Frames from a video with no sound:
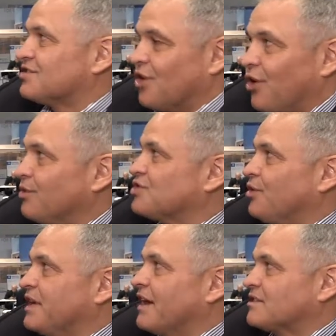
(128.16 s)

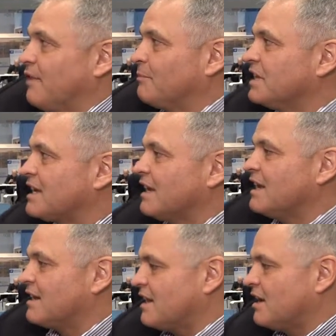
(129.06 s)
So yes, if I'm leaking
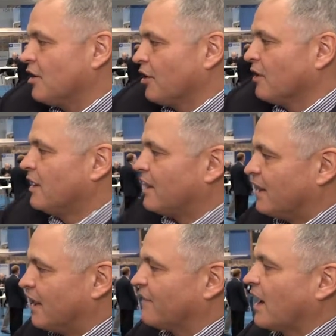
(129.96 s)
heat here
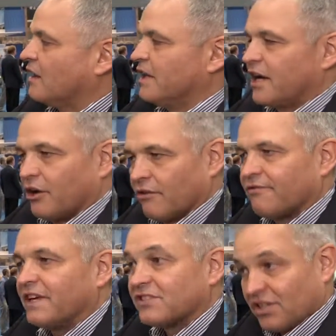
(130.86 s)
and I've got a layer
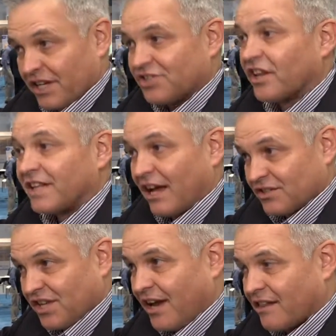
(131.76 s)
of insulation on the
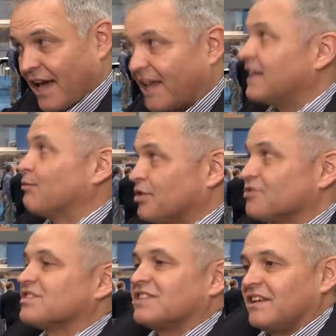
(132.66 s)
outside of that, it
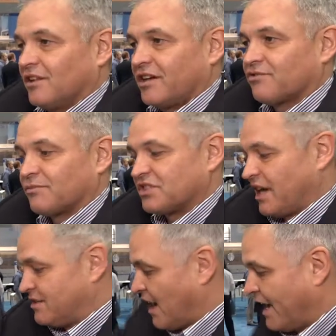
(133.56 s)
reduces heat loss from
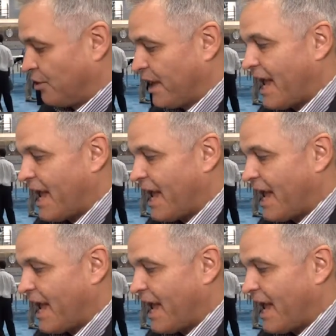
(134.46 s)
studs. I don't